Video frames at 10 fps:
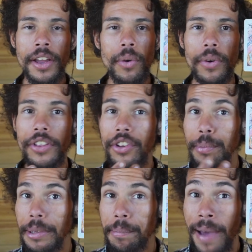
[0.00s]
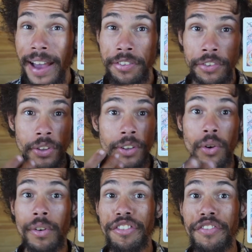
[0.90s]
whether you be masculine
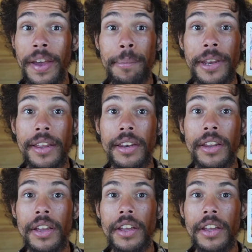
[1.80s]
or feminine.